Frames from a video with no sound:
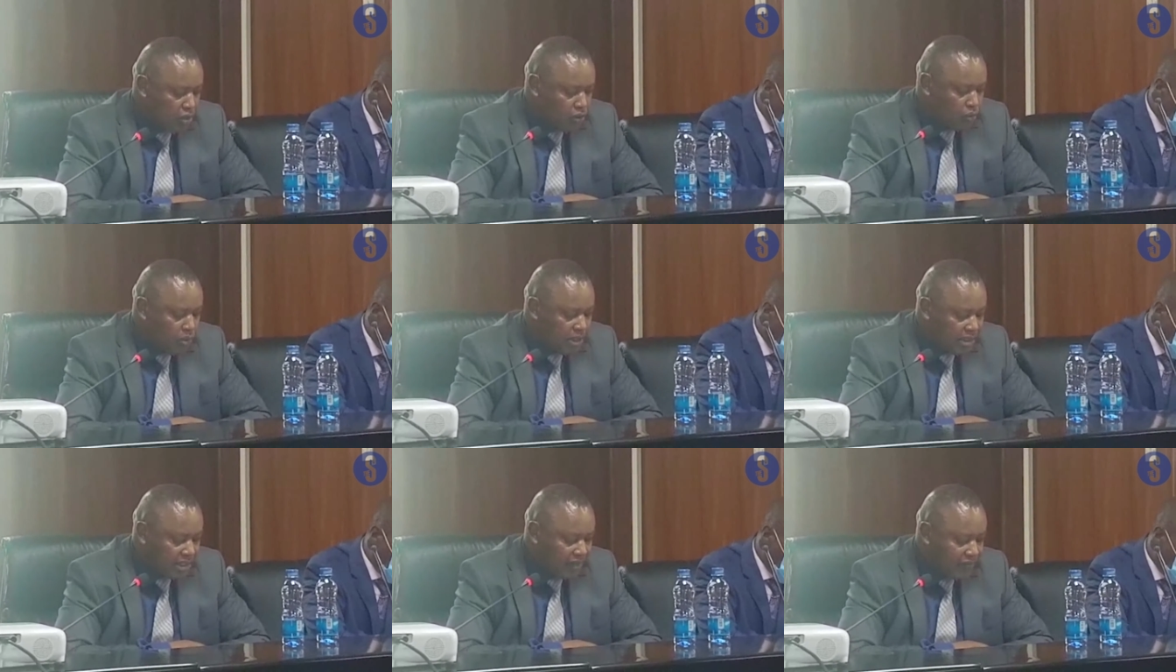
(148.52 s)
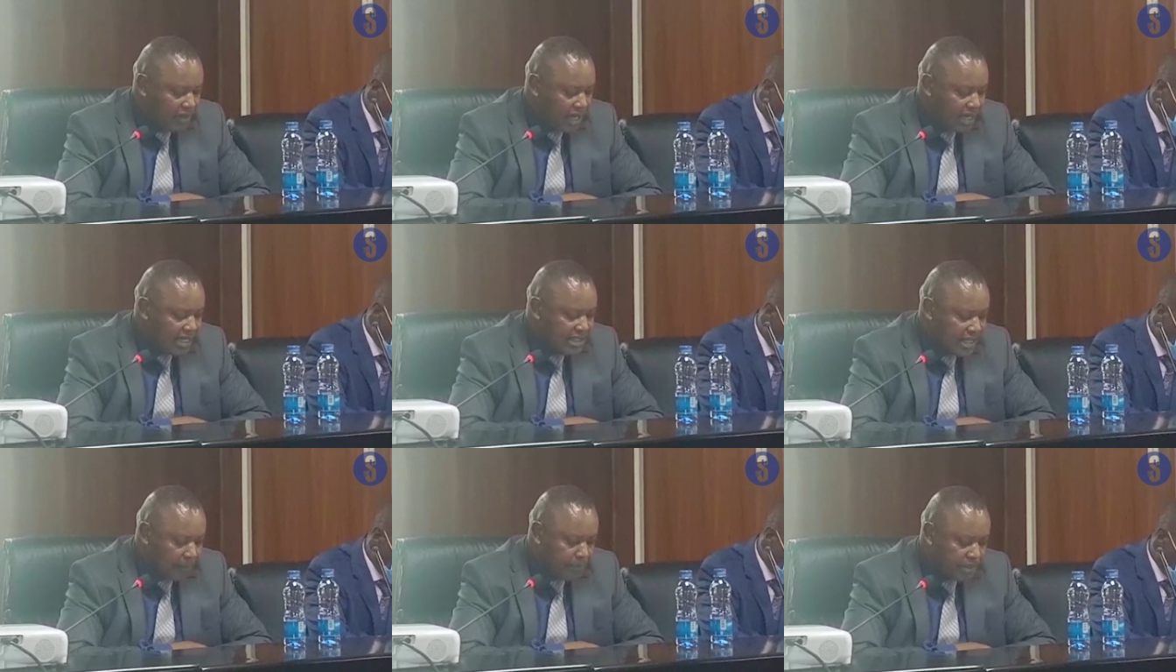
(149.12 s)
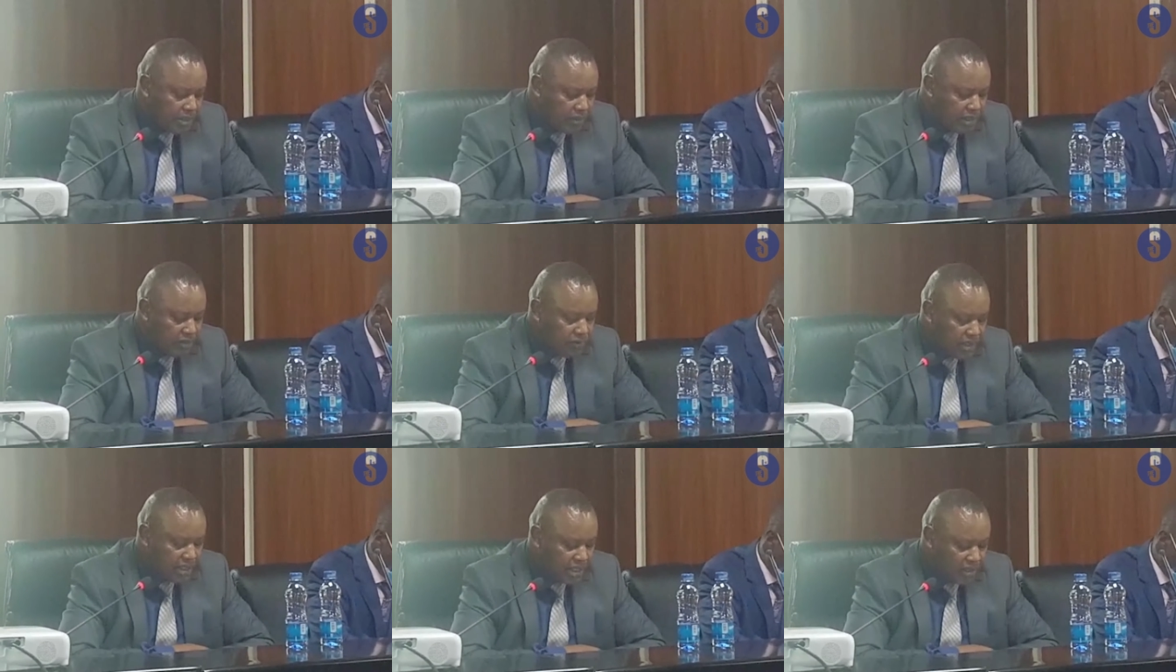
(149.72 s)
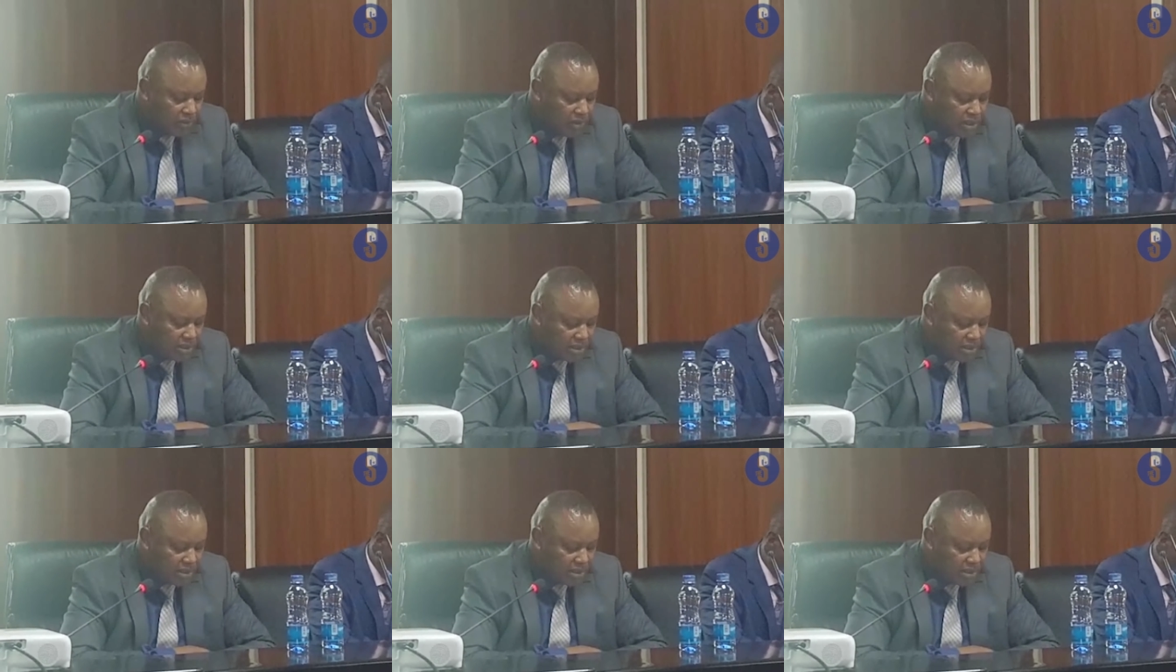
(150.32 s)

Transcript: to interview and subsequently record